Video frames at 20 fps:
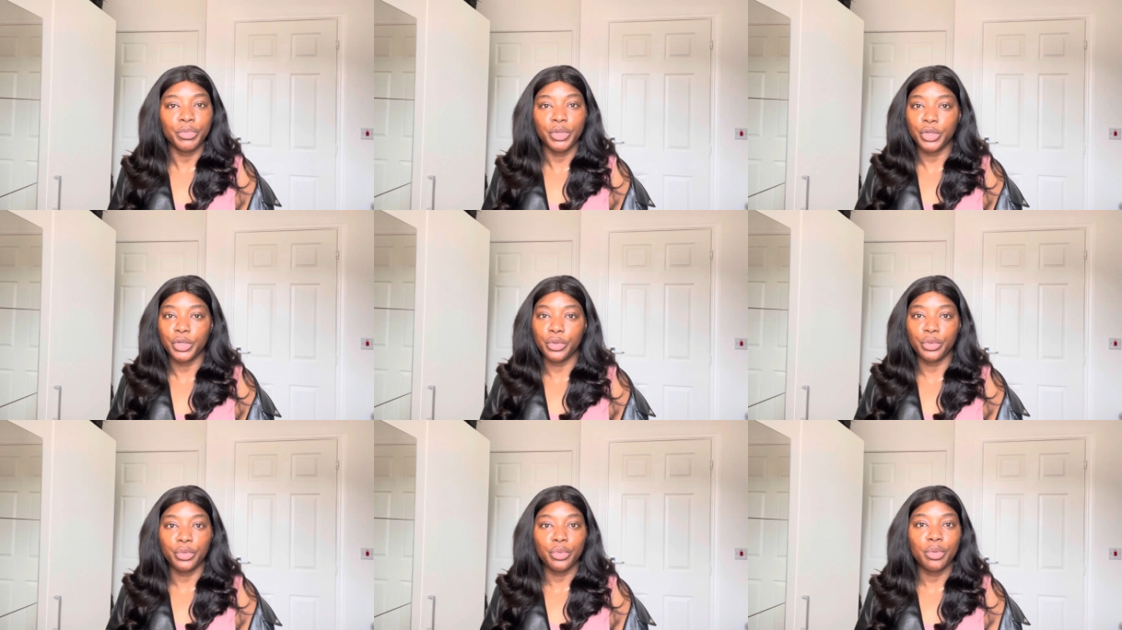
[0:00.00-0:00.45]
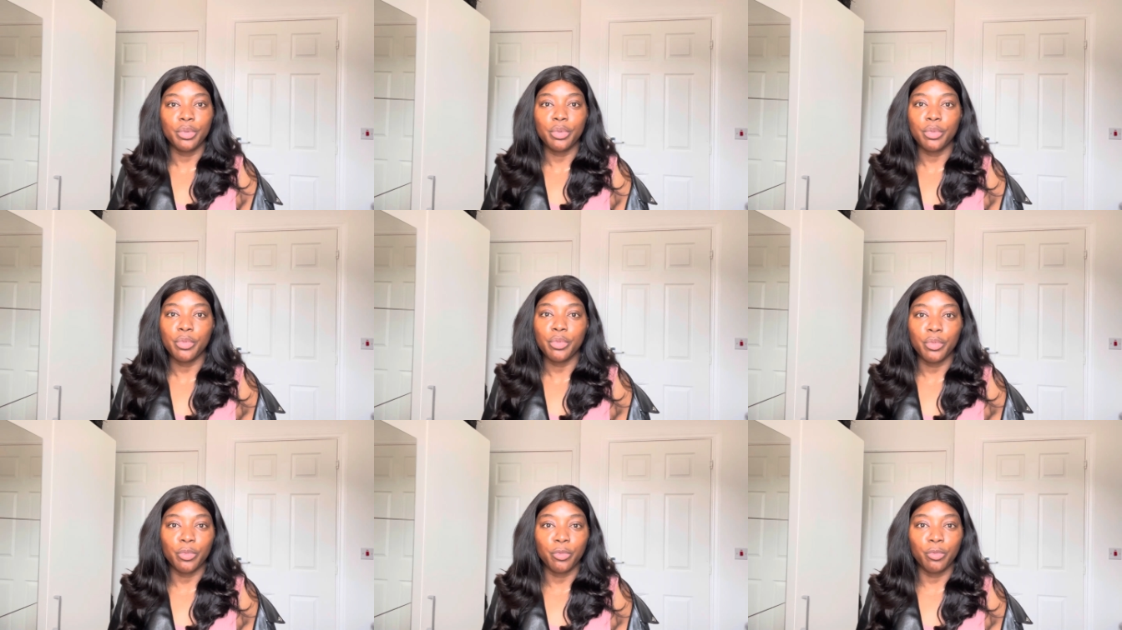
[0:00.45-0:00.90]
you
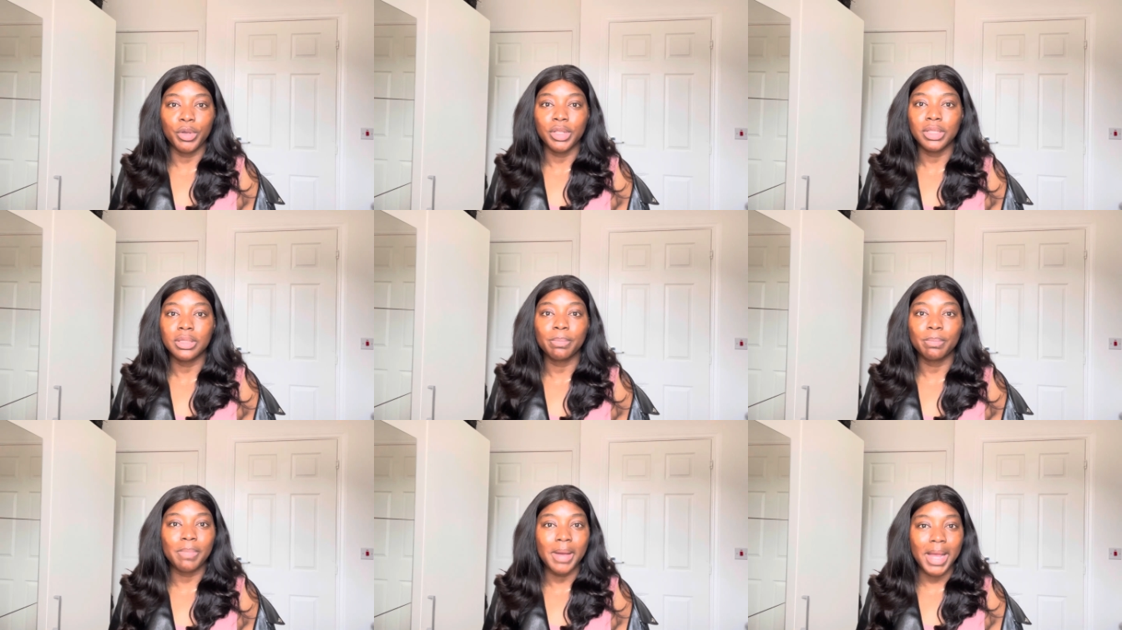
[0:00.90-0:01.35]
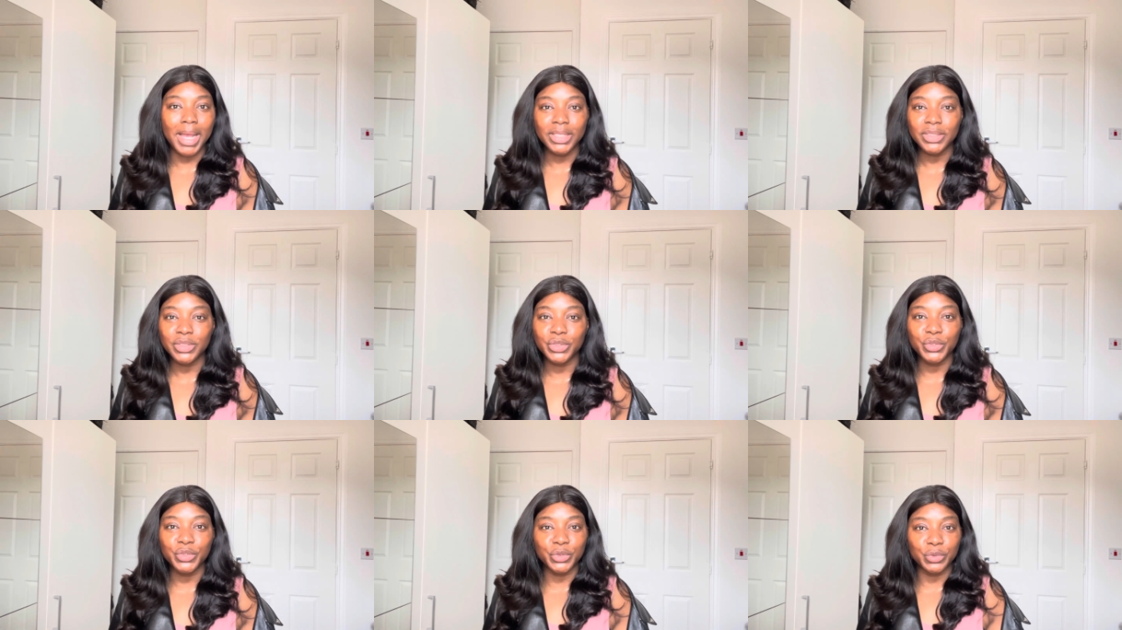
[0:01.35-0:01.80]
will
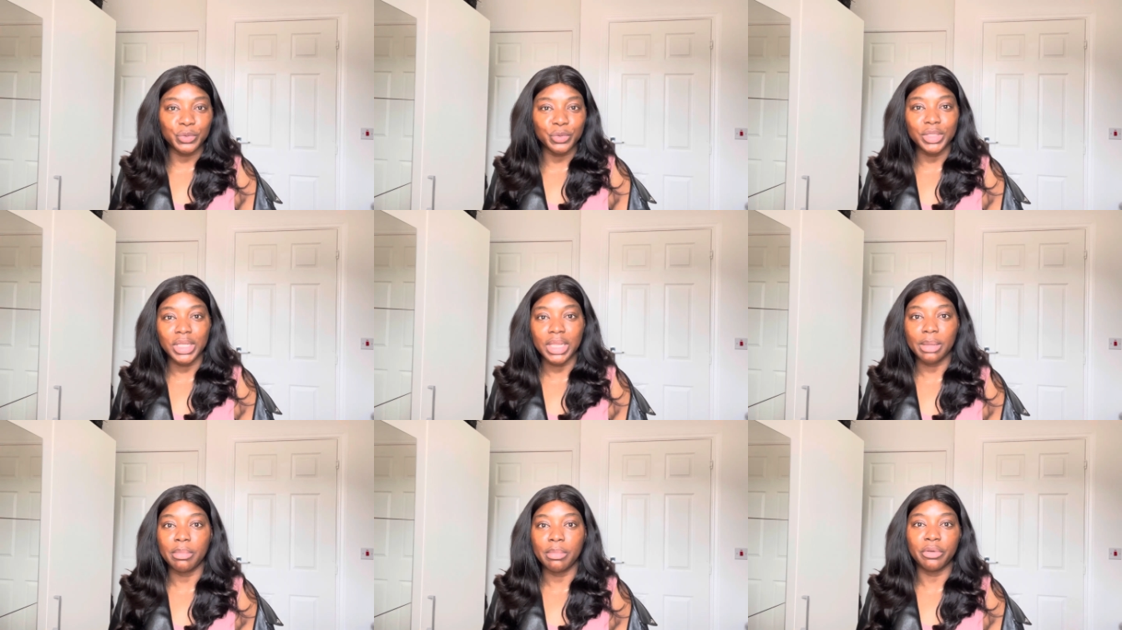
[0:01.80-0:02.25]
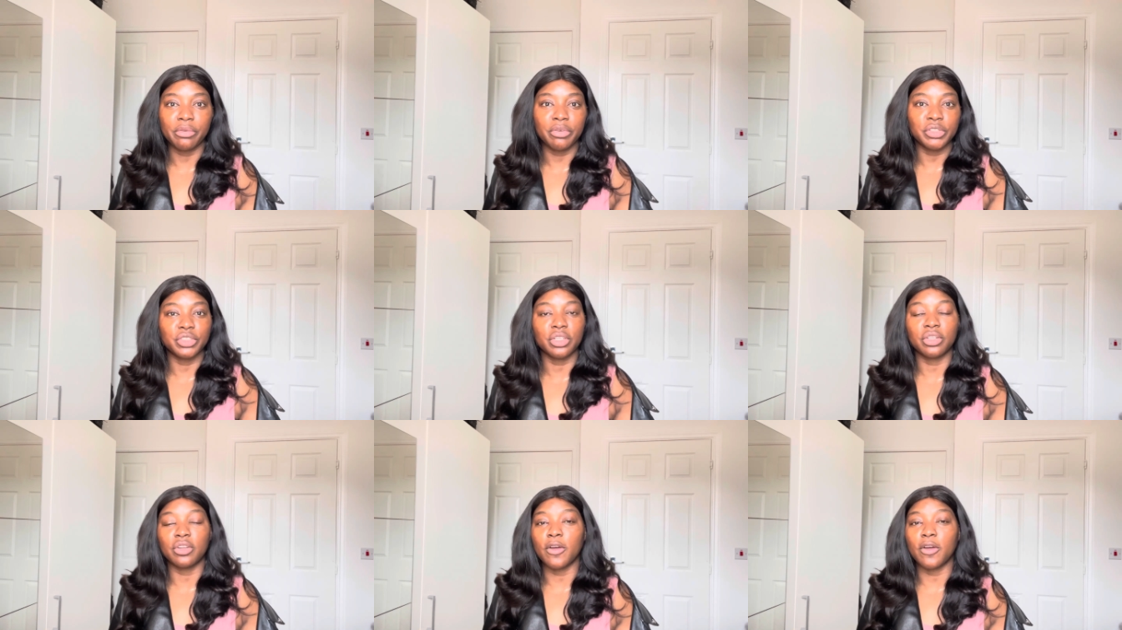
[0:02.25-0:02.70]
pass through the
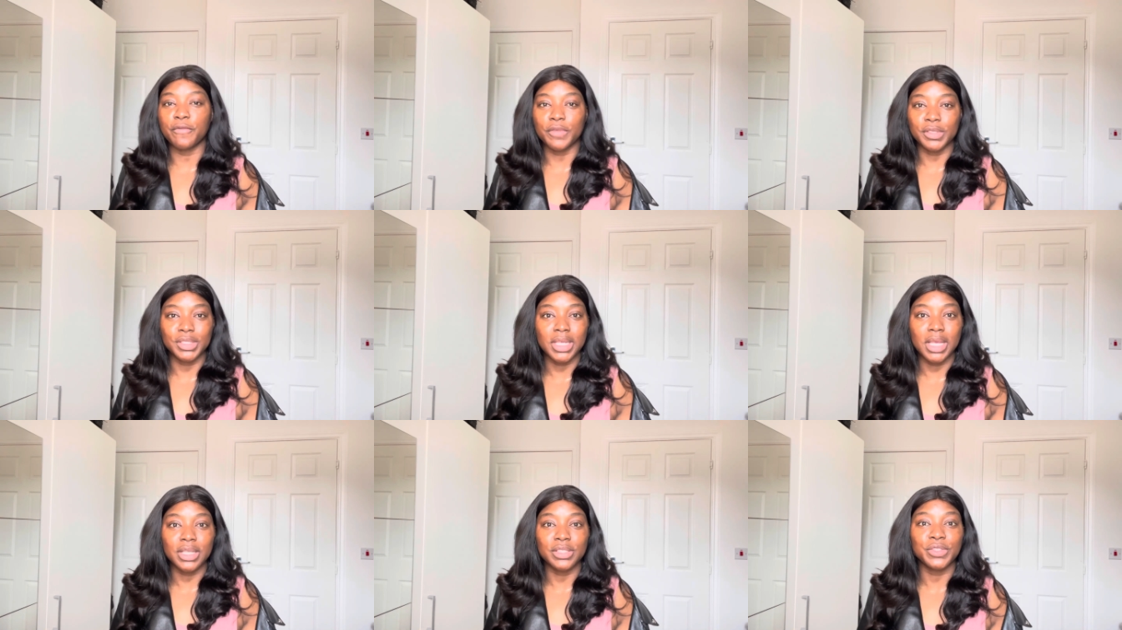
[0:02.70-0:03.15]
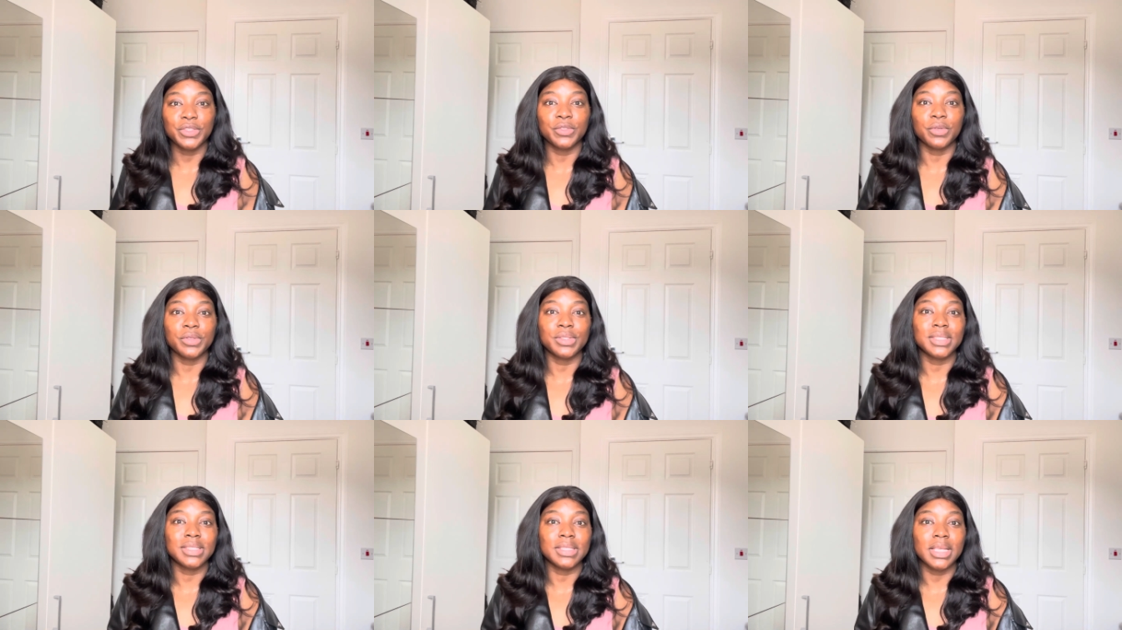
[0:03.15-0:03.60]
immigration officers
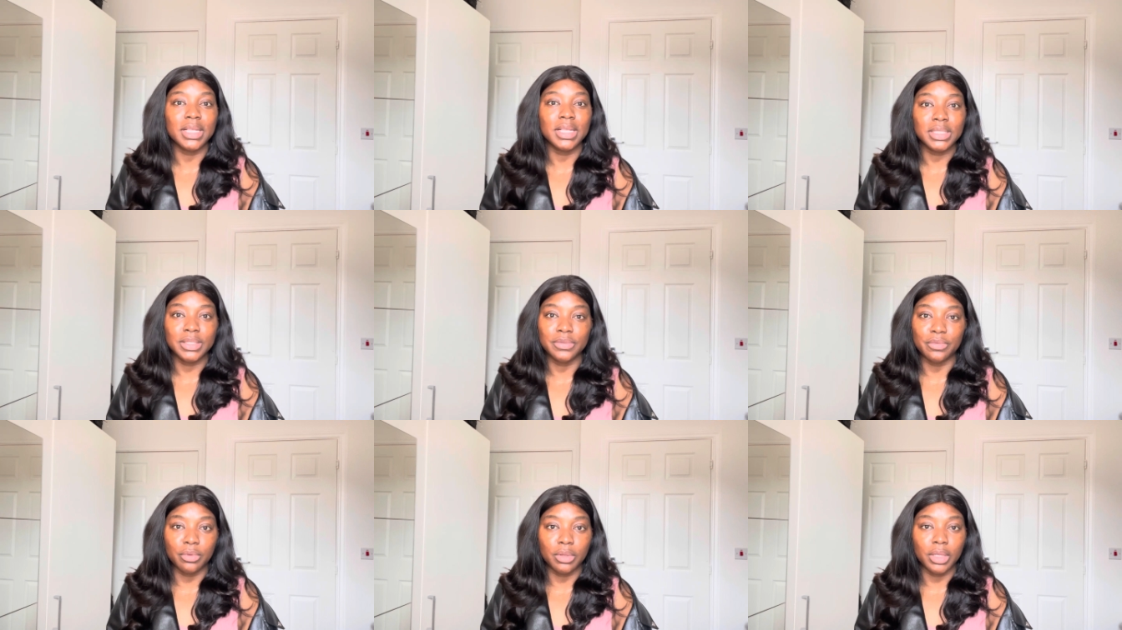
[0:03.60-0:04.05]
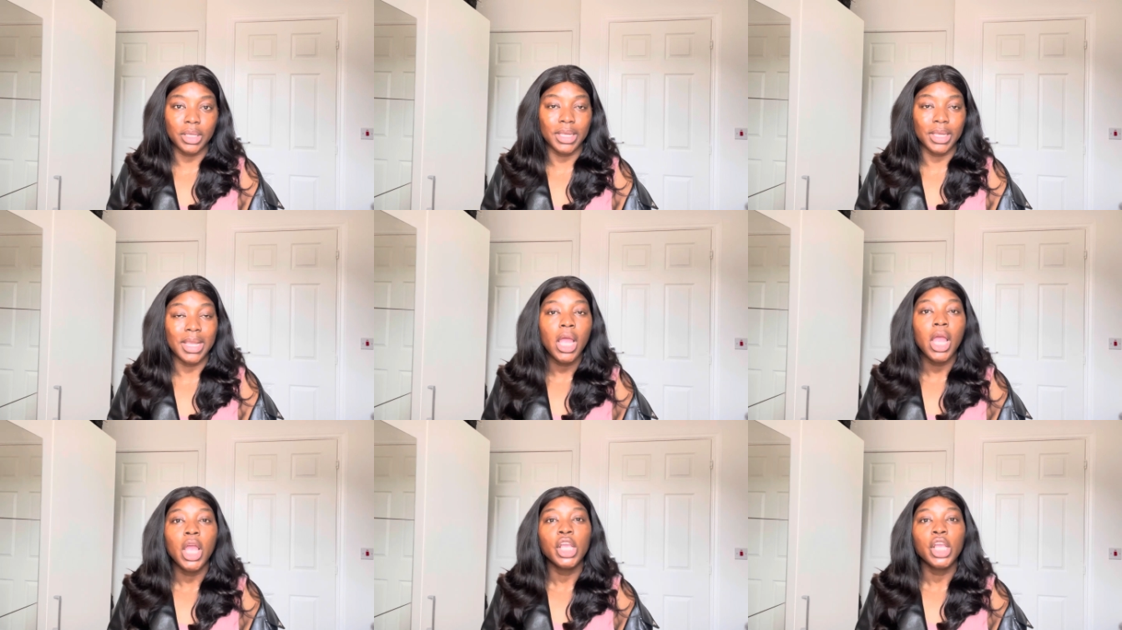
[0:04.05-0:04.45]
successfully.